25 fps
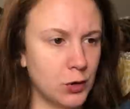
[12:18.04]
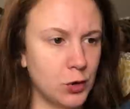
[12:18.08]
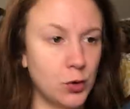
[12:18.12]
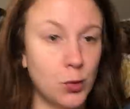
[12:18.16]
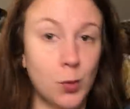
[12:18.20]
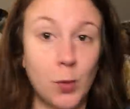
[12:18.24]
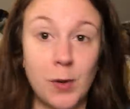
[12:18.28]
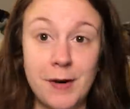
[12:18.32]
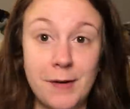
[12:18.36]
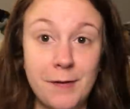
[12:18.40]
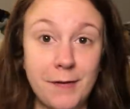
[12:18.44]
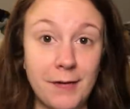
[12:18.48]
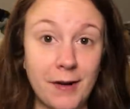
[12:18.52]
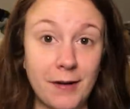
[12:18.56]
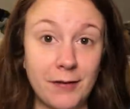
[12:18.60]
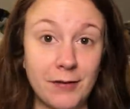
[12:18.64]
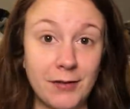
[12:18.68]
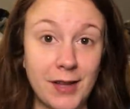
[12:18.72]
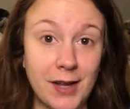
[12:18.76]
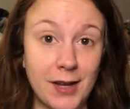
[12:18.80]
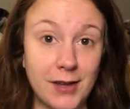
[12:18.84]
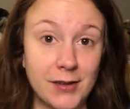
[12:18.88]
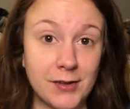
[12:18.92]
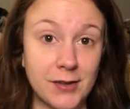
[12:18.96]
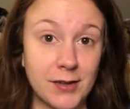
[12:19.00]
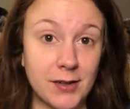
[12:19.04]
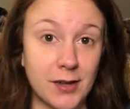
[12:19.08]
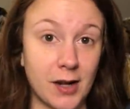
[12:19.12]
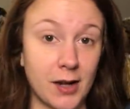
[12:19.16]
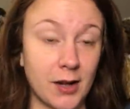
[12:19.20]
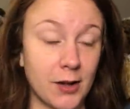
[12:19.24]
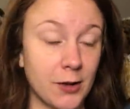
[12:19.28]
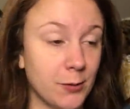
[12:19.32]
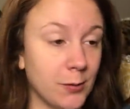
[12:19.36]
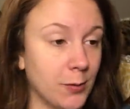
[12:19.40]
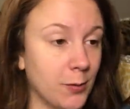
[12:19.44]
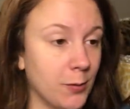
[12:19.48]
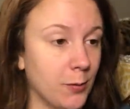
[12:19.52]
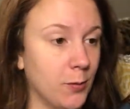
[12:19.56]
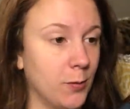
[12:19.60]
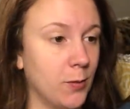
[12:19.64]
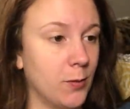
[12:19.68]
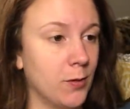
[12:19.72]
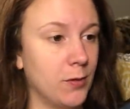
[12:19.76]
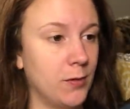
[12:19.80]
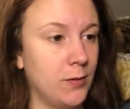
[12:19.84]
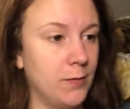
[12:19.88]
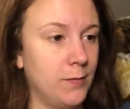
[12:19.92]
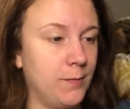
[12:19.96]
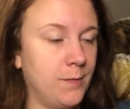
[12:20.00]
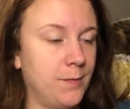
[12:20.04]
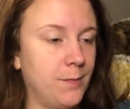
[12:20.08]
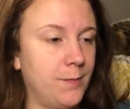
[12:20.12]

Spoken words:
fine. I don't know. $25,000 reward